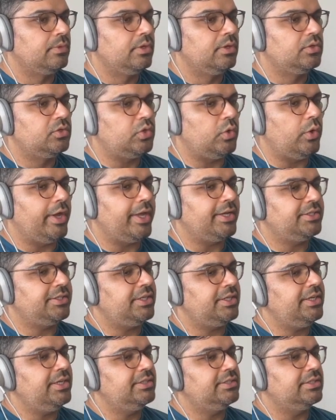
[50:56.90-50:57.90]
So I guess I
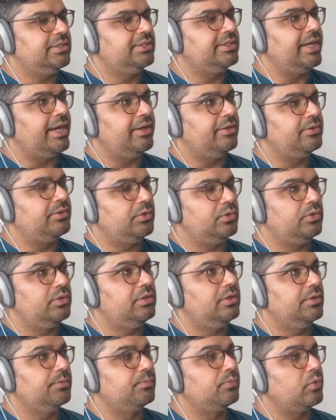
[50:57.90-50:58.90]
need to download
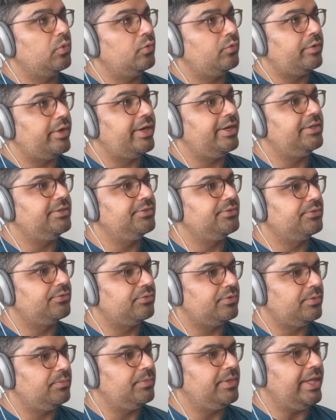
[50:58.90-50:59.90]
the profiles
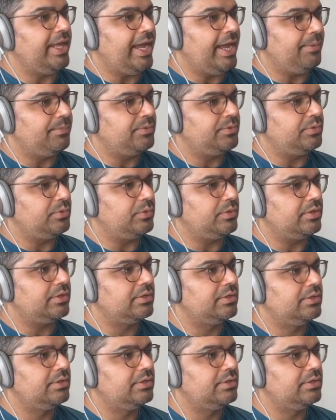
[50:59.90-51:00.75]
from the App Store.